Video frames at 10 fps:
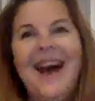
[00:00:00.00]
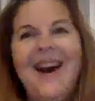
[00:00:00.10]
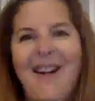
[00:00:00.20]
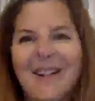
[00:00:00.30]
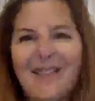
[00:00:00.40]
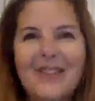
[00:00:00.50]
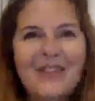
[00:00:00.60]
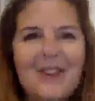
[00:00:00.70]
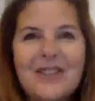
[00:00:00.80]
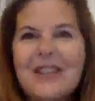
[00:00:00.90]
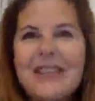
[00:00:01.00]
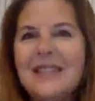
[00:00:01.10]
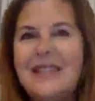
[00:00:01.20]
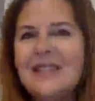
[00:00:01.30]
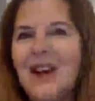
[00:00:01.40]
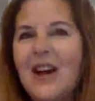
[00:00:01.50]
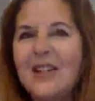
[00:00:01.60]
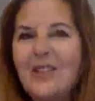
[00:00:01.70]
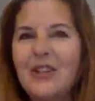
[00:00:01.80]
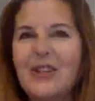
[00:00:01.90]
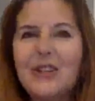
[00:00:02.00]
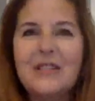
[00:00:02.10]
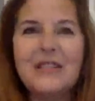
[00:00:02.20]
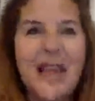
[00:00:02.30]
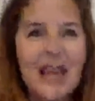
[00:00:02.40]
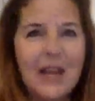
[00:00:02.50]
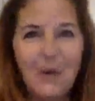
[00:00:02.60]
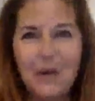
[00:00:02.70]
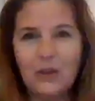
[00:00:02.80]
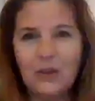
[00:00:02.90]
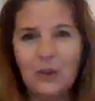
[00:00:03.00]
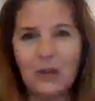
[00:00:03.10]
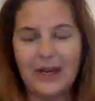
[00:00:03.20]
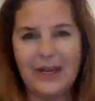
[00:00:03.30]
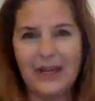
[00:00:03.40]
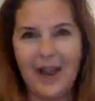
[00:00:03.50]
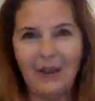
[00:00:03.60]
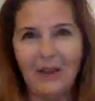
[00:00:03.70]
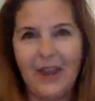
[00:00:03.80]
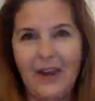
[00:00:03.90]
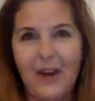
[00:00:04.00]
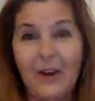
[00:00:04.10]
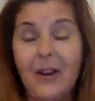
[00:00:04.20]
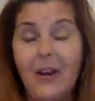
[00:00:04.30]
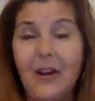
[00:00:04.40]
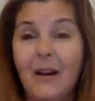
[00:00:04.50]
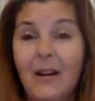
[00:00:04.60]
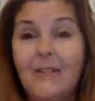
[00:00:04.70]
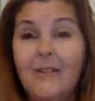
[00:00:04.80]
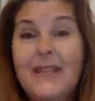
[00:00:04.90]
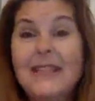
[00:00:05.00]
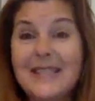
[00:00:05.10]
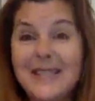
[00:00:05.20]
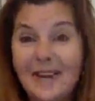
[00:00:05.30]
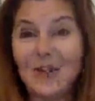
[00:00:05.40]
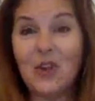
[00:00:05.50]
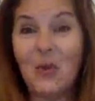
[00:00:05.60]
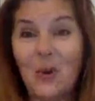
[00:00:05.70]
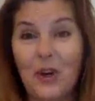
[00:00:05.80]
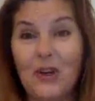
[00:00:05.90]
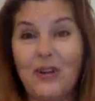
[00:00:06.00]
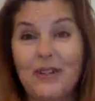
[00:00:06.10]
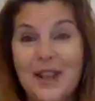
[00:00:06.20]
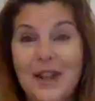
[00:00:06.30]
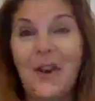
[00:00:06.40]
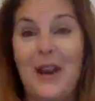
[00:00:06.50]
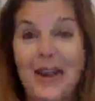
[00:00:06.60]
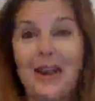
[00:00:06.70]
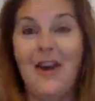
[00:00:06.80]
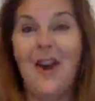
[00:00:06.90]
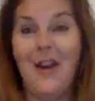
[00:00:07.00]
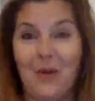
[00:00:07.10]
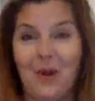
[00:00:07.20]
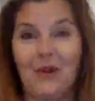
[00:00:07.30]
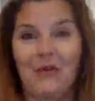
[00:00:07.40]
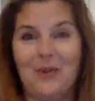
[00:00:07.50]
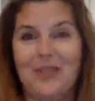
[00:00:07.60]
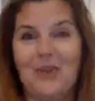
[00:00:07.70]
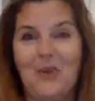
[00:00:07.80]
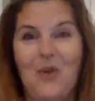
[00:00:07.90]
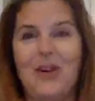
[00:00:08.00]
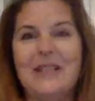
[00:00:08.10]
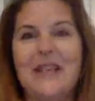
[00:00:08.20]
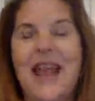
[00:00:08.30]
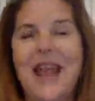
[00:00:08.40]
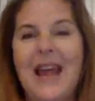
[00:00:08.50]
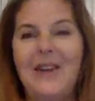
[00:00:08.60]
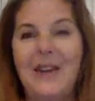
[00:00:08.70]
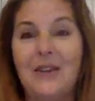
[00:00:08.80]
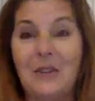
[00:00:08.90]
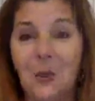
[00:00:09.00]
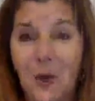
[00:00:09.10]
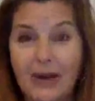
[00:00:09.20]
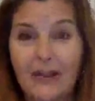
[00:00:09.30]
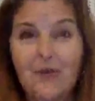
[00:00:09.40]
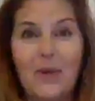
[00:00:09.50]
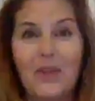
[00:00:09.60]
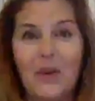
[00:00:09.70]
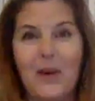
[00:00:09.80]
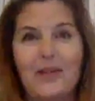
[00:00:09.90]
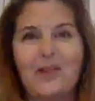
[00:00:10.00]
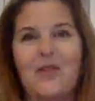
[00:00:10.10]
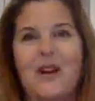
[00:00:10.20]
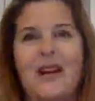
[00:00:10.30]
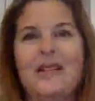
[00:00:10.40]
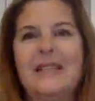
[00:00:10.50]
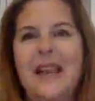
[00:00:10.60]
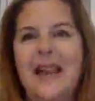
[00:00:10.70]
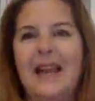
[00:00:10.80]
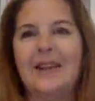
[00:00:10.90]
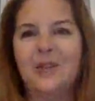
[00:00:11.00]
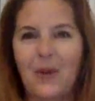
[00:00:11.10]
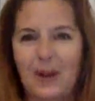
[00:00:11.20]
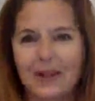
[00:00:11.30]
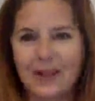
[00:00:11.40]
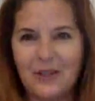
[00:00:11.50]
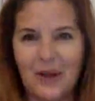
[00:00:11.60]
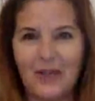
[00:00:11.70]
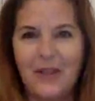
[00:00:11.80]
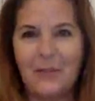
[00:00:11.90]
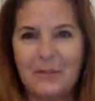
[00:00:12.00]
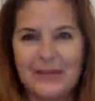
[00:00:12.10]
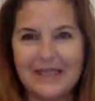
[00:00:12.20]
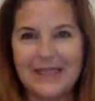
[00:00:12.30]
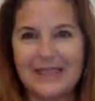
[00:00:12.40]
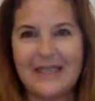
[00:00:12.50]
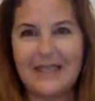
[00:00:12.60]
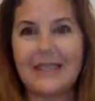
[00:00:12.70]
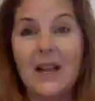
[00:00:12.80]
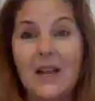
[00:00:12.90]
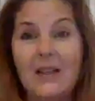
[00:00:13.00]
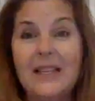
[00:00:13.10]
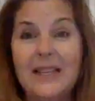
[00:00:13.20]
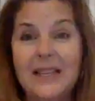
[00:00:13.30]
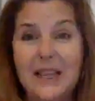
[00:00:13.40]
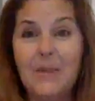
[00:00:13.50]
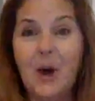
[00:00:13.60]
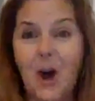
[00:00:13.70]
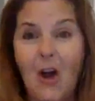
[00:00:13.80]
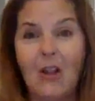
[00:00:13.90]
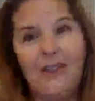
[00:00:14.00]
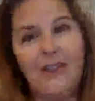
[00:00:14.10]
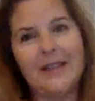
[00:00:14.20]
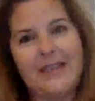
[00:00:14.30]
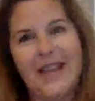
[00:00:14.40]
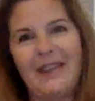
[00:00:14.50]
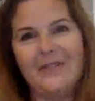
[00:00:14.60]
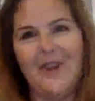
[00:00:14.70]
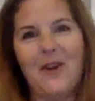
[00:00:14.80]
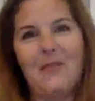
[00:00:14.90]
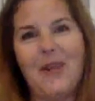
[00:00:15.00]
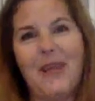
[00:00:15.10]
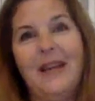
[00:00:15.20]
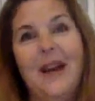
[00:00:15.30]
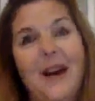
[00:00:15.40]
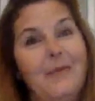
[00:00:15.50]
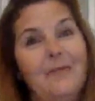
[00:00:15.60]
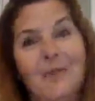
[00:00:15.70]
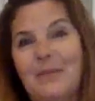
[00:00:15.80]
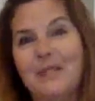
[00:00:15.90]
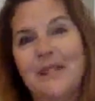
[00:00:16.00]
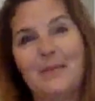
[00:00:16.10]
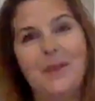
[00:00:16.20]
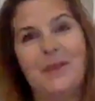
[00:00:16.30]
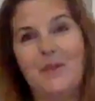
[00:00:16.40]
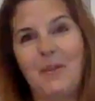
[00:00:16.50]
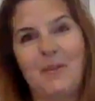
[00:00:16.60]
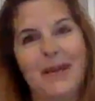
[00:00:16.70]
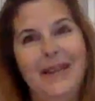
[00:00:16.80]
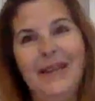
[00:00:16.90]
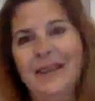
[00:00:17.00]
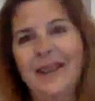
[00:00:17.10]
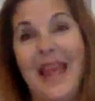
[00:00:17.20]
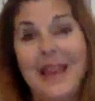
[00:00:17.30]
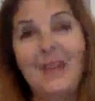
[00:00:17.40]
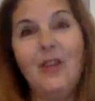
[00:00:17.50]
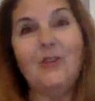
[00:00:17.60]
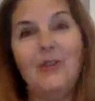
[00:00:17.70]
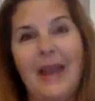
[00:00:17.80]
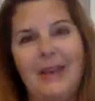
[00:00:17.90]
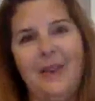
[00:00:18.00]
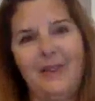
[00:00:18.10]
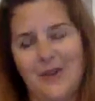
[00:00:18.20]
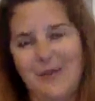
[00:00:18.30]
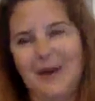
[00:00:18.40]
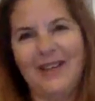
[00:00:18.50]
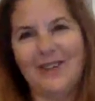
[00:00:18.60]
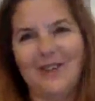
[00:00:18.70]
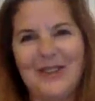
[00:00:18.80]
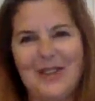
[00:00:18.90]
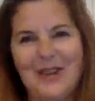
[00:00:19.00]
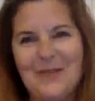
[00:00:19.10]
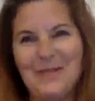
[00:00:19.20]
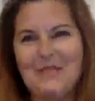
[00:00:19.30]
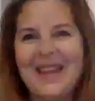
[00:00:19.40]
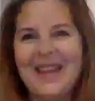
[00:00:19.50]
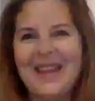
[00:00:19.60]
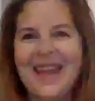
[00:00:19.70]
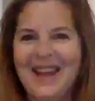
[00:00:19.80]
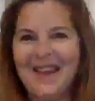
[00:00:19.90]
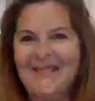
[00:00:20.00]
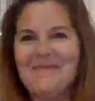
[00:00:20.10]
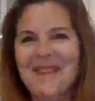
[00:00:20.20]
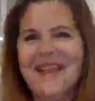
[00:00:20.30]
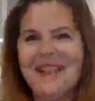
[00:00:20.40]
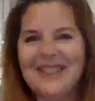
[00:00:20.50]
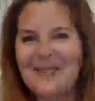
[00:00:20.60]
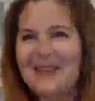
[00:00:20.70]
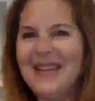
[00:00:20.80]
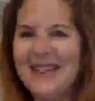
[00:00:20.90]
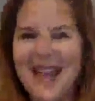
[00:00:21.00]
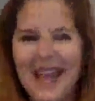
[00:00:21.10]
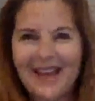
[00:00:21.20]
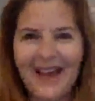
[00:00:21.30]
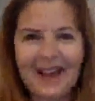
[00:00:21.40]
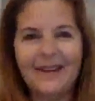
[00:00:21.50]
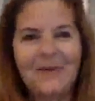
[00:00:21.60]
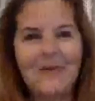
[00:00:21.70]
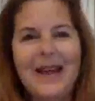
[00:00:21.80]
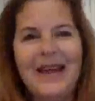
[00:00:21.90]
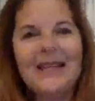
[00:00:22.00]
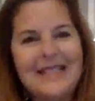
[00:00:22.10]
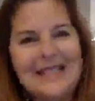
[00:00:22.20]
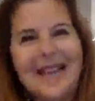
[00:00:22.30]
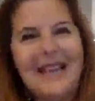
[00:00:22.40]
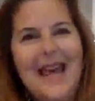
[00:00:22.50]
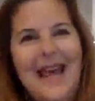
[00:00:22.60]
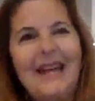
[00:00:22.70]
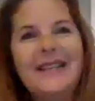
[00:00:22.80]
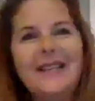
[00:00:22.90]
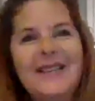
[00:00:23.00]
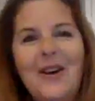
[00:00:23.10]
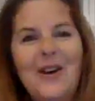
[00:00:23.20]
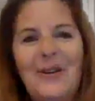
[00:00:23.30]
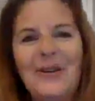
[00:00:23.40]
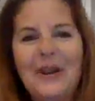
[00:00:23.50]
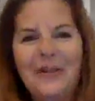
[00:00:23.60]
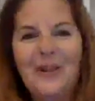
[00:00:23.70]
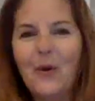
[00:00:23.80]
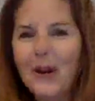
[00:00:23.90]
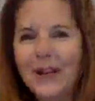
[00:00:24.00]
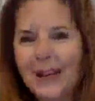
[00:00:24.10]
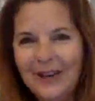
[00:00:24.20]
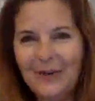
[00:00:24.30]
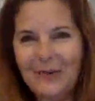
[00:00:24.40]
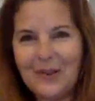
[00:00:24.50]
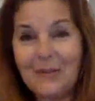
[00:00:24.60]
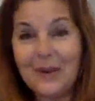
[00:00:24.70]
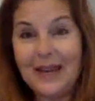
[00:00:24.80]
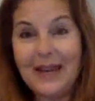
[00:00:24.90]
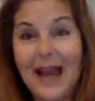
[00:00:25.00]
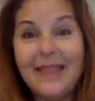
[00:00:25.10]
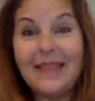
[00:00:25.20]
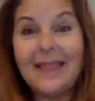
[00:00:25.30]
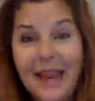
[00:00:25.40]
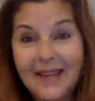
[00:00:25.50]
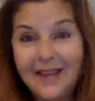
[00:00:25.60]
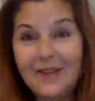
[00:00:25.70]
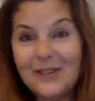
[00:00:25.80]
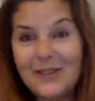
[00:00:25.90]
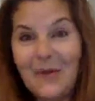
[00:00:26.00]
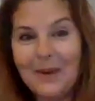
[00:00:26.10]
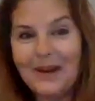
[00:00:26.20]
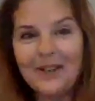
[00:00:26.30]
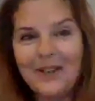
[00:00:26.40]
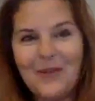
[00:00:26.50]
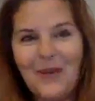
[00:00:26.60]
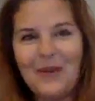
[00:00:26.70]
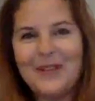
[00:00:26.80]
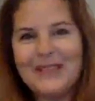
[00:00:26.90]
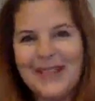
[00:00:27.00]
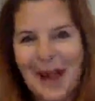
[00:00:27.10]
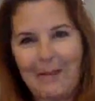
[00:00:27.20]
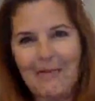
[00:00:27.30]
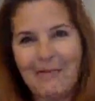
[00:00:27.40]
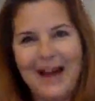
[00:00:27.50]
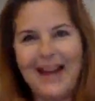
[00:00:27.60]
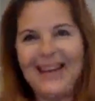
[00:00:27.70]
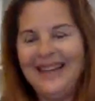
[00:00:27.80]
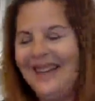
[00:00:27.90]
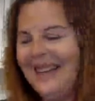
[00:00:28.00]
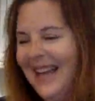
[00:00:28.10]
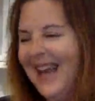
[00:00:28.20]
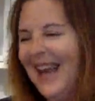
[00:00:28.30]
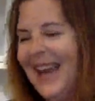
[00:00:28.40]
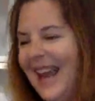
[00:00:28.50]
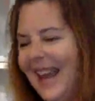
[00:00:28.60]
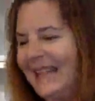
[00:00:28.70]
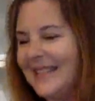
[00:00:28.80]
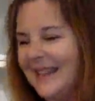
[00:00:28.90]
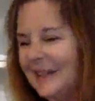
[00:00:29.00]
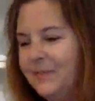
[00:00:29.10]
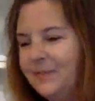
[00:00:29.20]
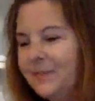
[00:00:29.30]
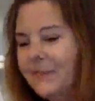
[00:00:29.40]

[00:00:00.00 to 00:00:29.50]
all of the nurses, doctors, anyone who's working in healthcare, all of the essential workers that are in our grocery stores and trying to run their restaurants and trying to run their businesses to keep all of us safe. So, um, from sleepers, from me, thank you, thank you so much. So, anyway, just want to get that out of the way and say that. So if you're here with me, I thank you so much for stopping by. And um,